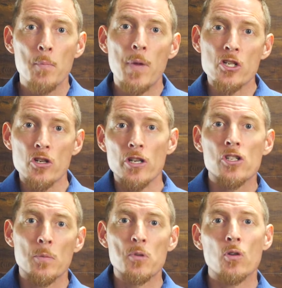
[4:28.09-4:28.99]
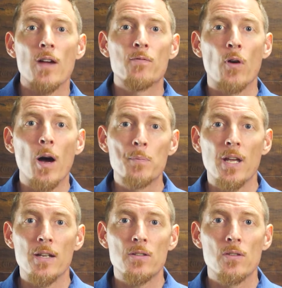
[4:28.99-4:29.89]
Make sure you subscribe for
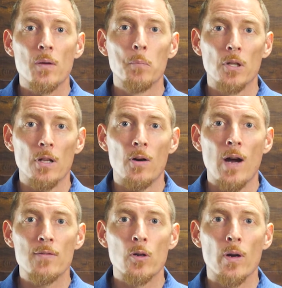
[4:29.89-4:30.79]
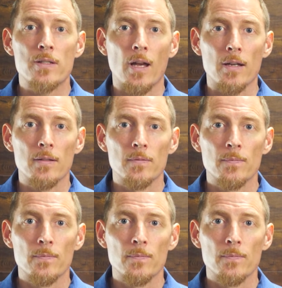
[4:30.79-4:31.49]
updates below. Have a great day.